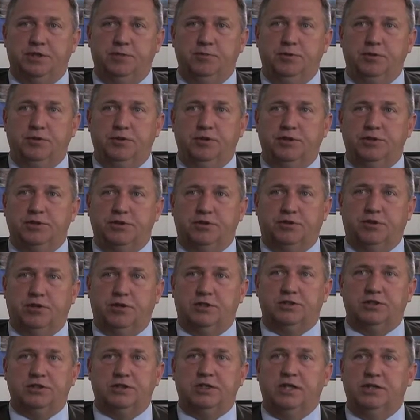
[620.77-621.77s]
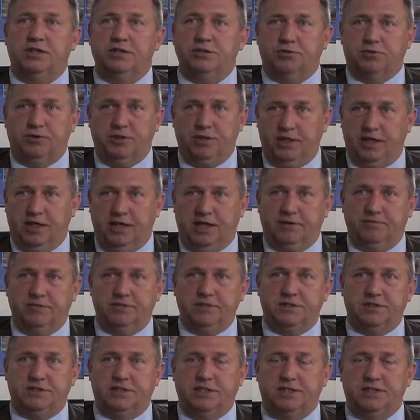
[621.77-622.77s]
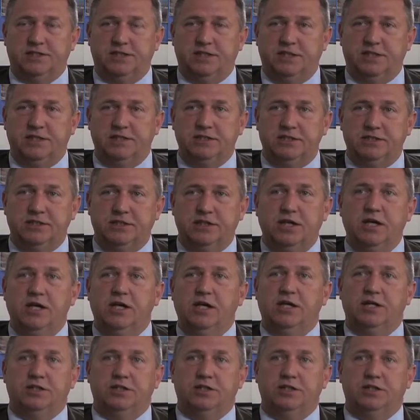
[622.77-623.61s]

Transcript: communities across the country that have this designation.